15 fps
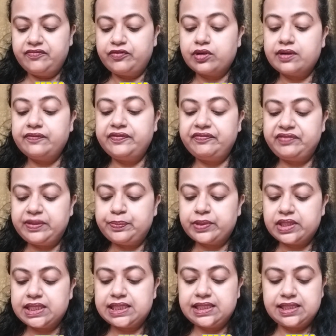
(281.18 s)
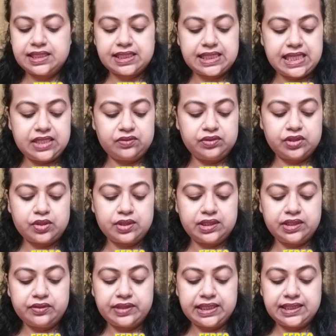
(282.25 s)
for a 50% discount
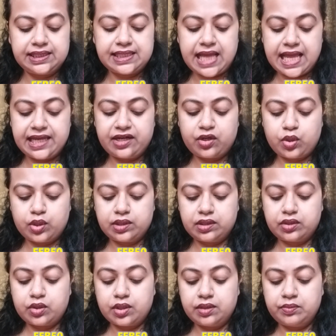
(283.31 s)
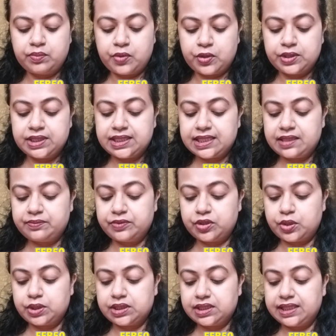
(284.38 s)
on your entire order on
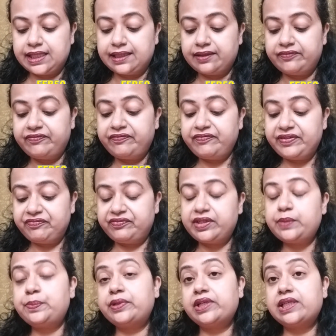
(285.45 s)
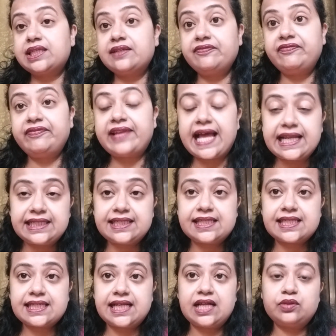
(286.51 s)
mondsub.in. 50% flat
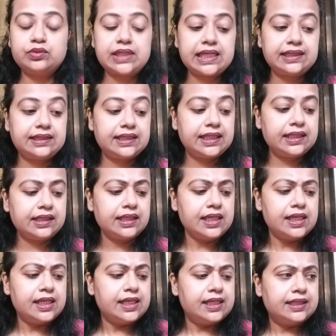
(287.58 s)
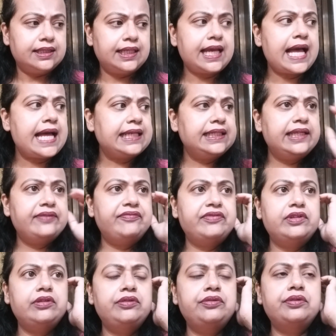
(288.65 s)
discount. I think they had
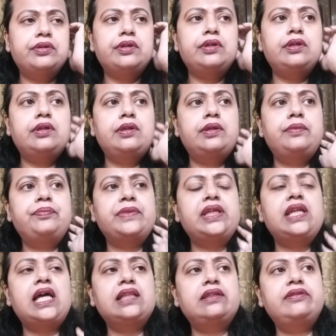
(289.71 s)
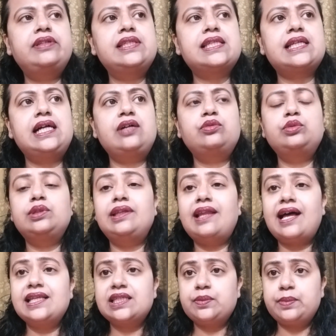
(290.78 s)
given another discount
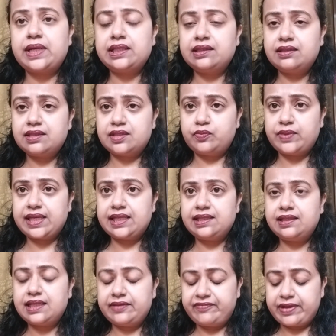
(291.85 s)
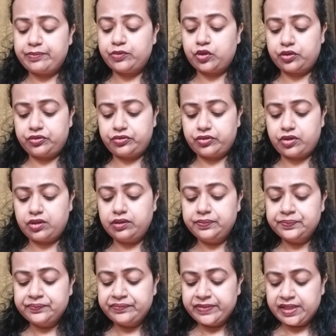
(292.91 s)
last month as well, if I'm not wrong.
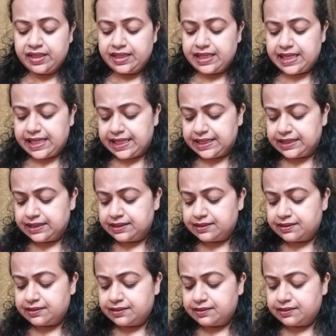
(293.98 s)
And